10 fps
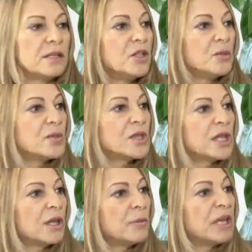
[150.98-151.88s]
in use
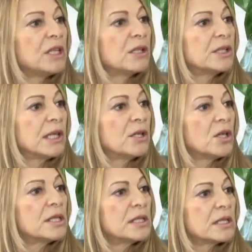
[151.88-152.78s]
in medical
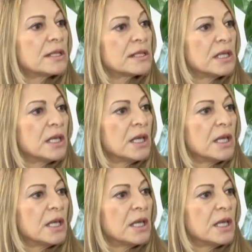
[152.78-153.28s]
diagnostics.